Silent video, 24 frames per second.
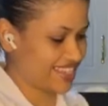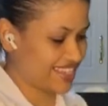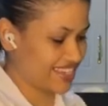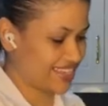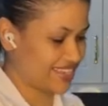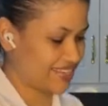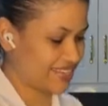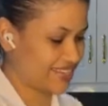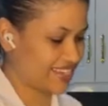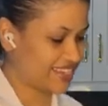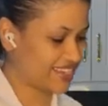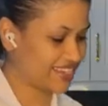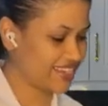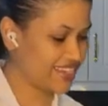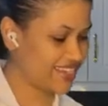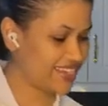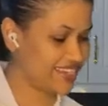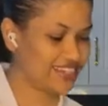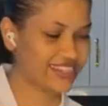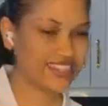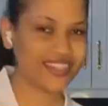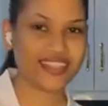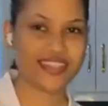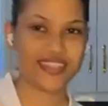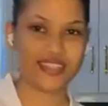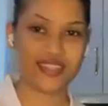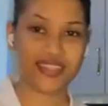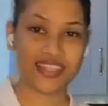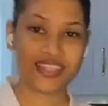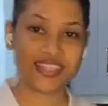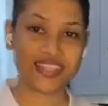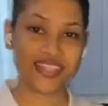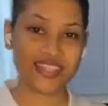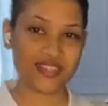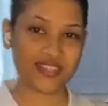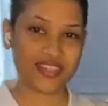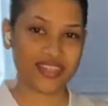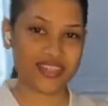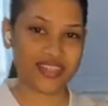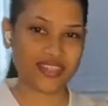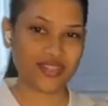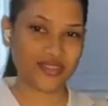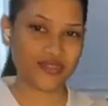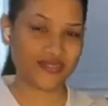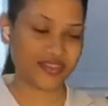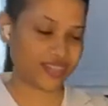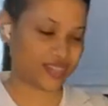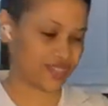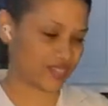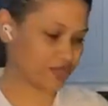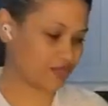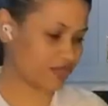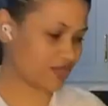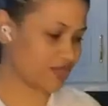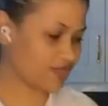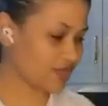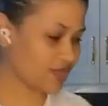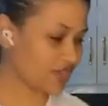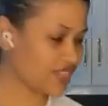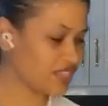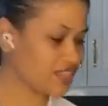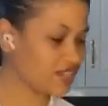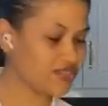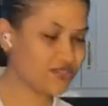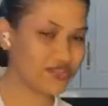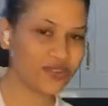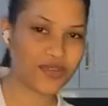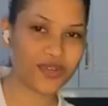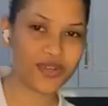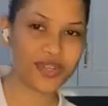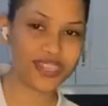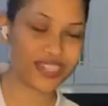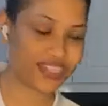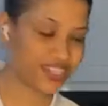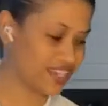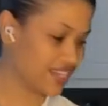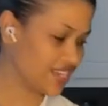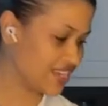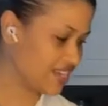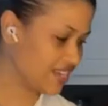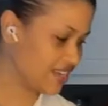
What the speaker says: All right, guys, so this is Crisco vegetable oil, and of course,